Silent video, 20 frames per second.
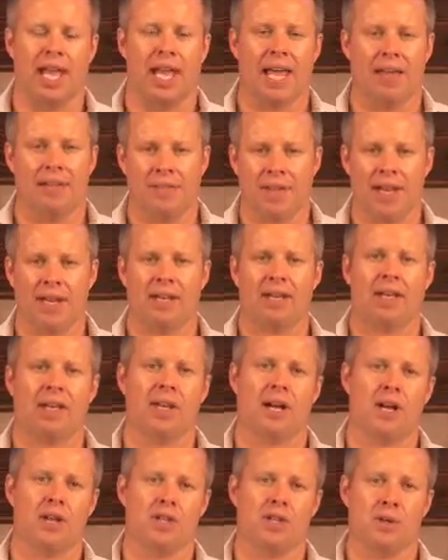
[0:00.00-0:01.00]
and then
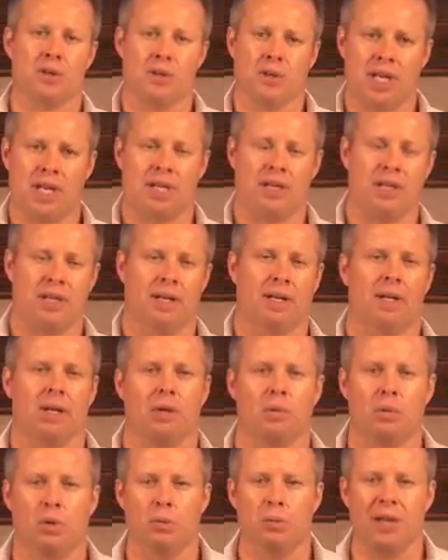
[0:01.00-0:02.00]
it also then
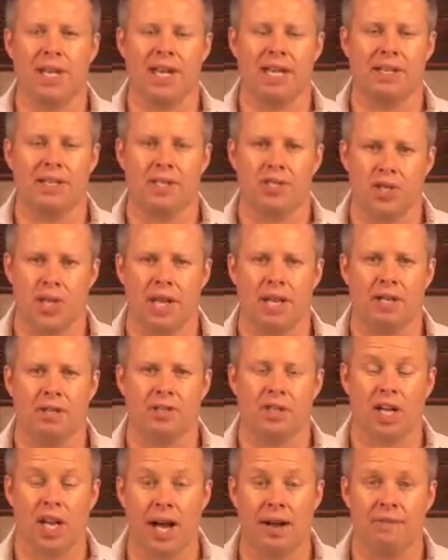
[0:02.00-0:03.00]
will begin to
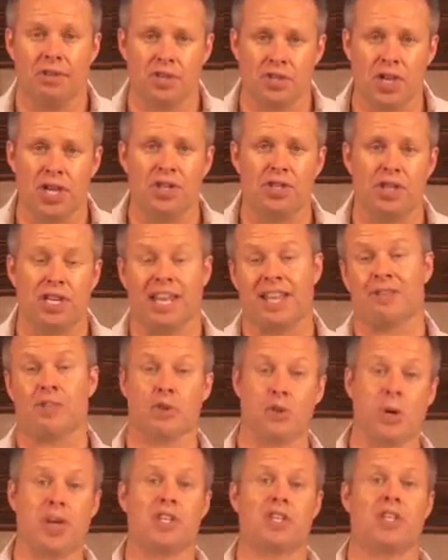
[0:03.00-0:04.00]
change the conversation and the
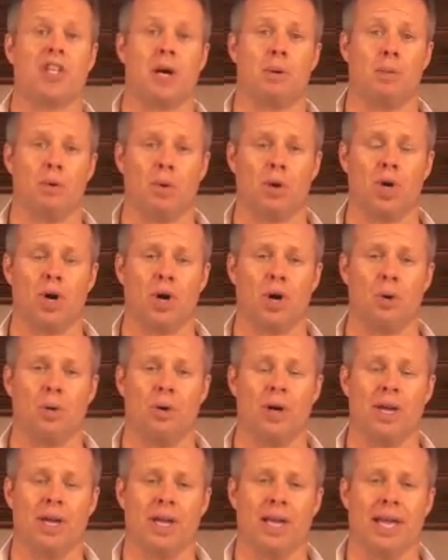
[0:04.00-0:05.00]
direction that we'll
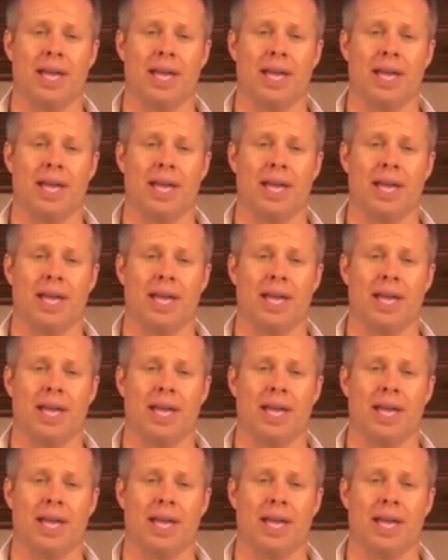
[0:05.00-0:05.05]
go